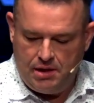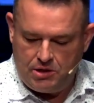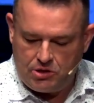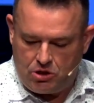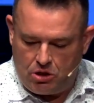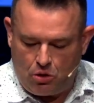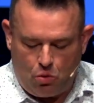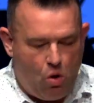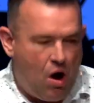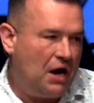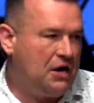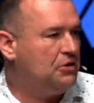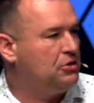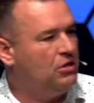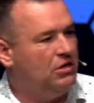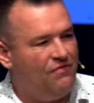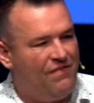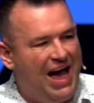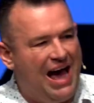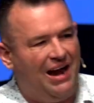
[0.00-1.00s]
So they're walking
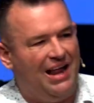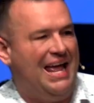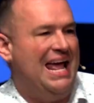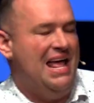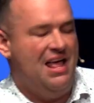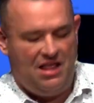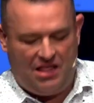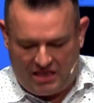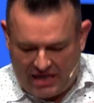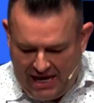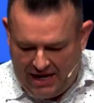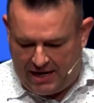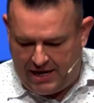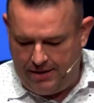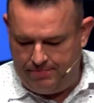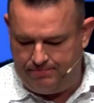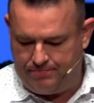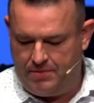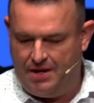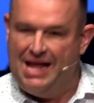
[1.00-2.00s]
through the valley
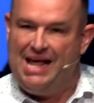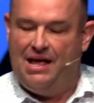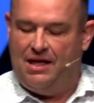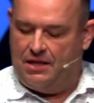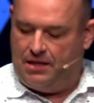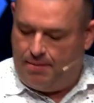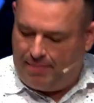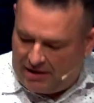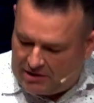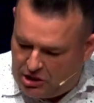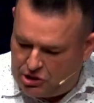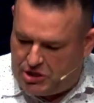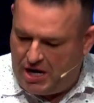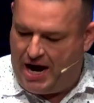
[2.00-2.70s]
thinking about the